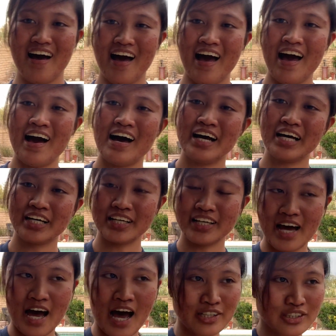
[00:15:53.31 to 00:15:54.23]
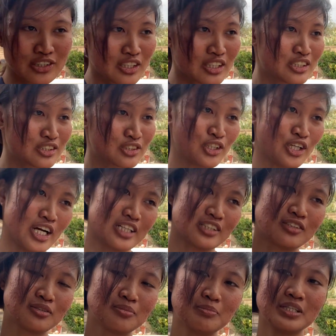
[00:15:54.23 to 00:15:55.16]
I actually
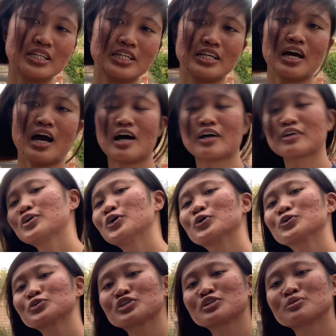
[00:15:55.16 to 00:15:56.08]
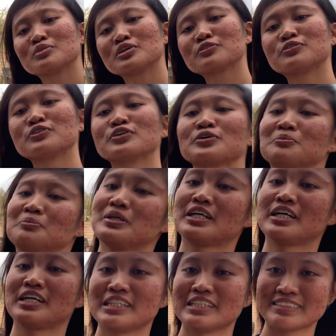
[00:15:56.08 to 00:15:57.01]
tried to be a coach before,
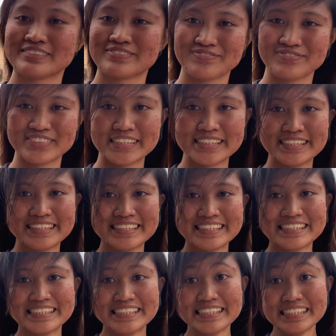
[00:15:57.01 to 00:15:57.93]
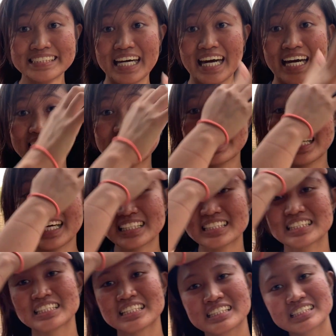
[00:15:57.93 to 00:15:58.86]
but I
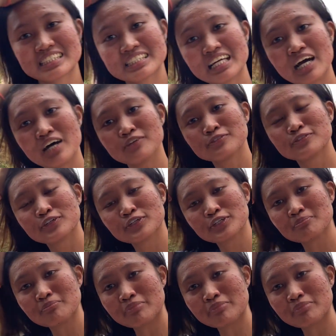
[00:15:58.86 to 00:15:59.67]
guess it's not for